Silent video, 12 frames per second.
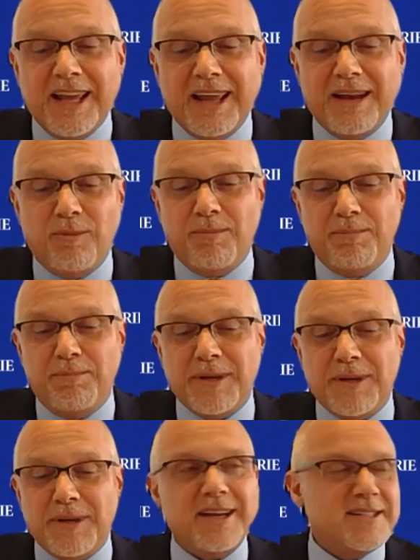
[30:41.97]
And
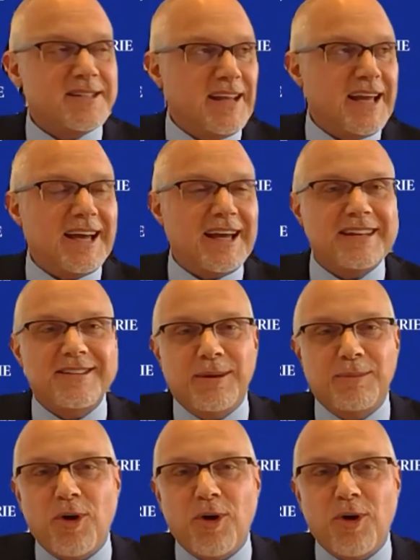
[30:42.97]
besides that,